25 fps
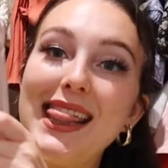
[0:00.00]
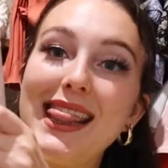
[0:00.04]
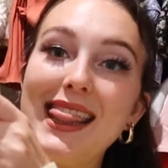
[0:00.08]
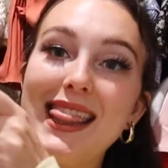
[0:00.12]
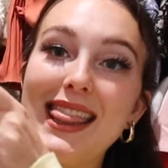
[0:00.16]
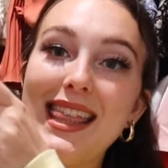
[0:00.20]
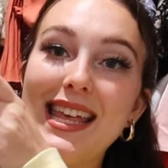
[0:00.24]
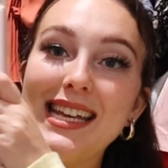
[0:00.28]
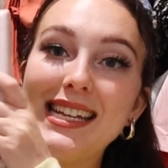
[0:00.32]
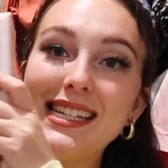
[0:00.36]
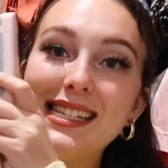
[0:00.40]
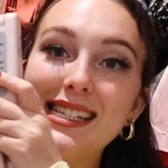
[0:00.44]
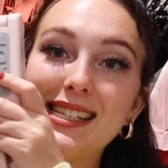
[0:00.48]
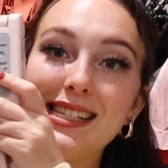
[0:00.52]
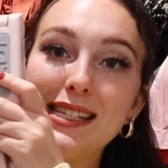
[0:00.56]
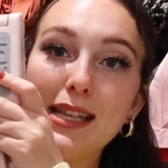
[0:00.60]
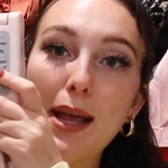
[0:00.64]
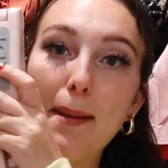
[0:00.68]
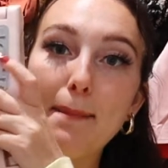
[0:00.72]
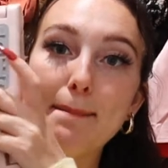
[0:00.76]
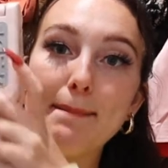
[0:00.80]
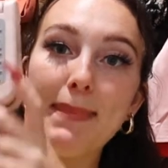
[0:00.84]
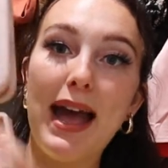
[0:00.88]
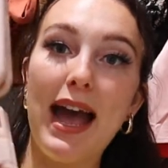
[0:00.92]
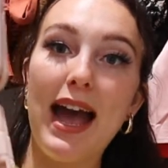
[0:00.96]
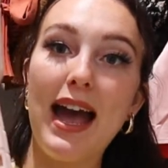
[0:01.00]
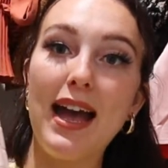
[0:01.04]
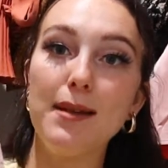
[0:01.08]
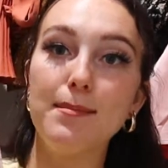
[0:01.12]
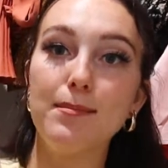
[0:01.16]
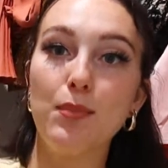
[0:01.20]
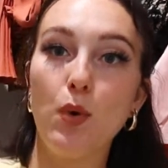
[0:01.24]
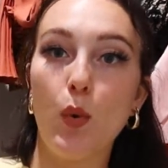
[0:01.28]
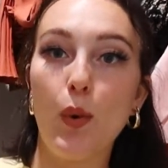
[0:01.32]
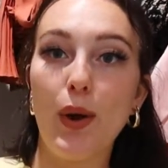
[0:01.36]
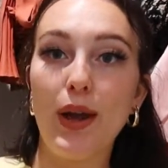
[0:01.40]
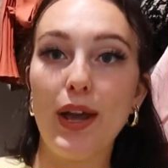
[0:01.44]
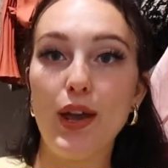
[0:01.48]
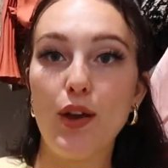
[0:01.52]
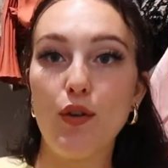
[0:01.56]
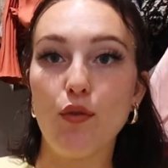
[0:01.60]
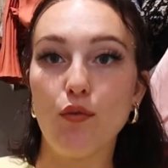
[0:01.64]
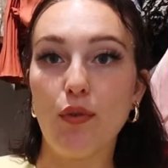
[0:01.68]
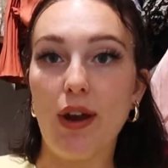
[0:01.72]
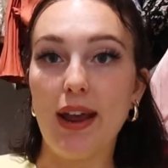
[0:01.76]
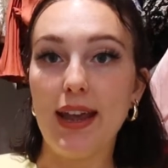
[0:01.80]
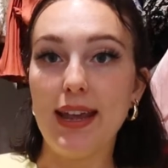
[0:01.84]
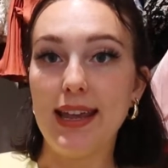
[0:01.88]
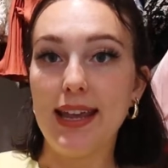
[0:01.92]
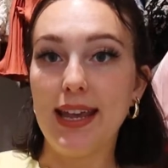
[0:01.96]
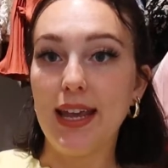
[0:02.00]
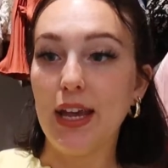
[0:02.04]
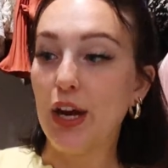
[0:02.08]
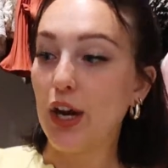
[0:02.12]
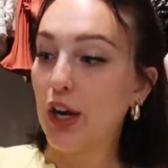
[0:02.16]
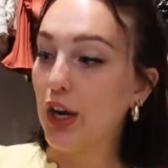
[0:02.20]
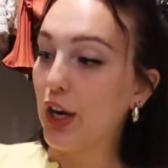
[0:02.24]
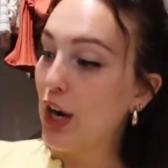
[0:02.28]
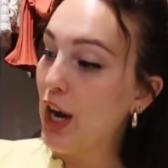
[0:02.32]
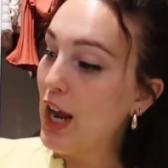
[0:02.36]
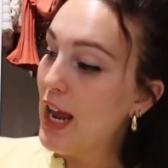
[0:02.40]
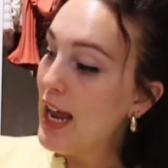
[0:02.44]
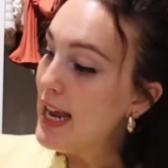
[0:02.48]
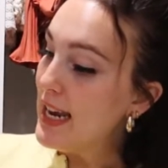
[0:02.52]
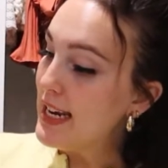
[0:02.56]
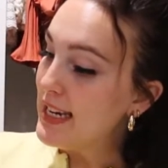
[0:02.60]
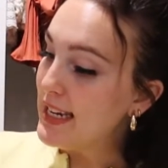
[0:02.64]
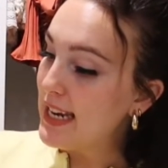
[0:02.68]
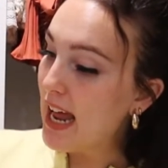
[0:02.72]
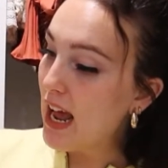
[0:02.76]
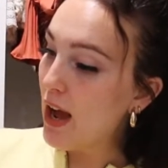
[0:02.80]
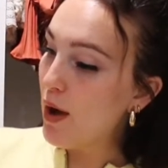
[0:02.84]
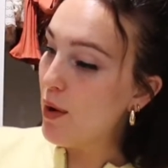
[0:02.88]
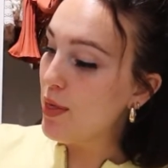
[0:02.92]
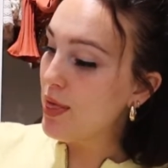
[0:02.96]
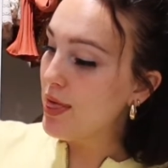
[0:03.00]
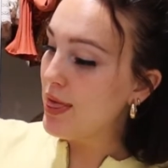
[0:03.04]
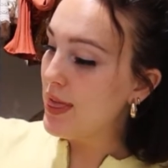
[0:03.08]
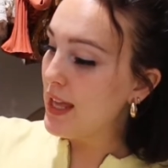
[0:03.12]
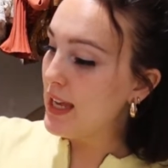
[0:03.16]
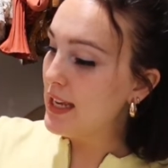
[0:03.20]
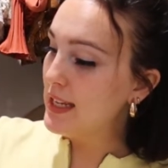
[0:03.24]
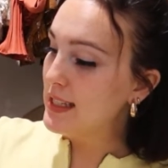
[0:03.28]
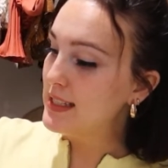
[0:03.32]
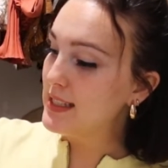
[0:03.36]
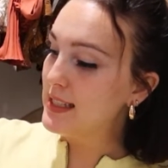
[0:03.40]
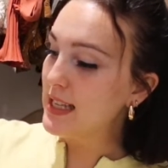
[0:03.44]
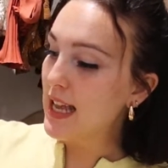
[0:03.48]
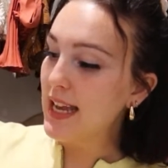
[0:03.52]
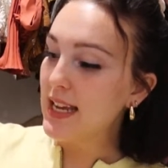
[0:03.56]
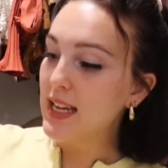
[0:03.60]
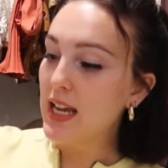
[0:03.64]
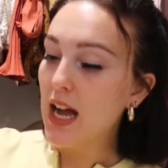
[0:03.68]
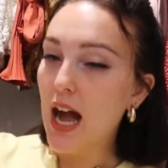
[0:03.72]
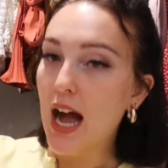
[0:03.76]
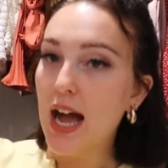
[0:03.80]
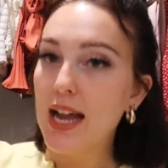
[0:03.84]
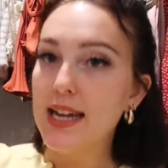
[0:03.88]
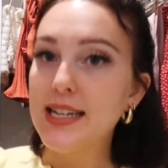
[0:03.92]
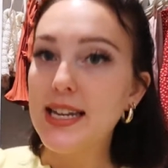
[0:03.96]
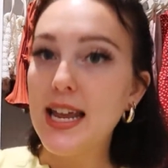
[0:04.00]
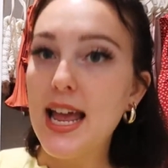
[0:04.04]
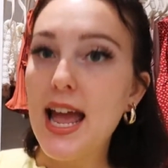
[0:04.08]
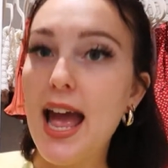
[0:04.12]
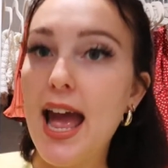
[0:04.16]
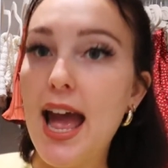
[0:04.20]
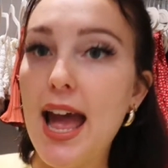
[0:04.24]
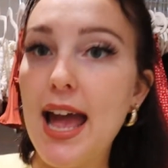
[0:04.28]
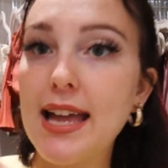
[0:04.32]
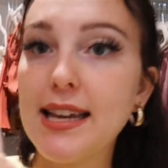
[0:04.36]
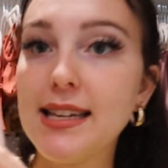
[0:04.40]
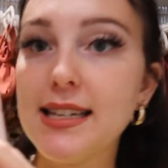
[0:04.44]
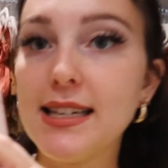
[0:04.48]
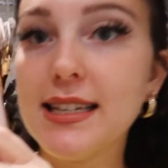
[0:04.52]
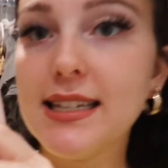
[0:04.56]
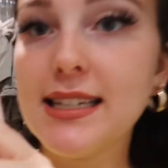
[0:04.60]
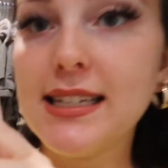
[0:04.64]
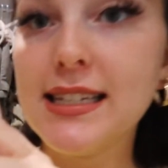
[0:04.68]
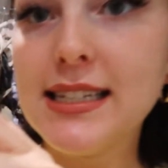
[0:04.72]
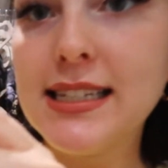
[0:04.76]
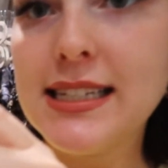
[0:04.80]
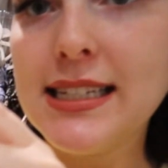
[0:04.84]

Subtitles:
this bad boy right here. Now this I got at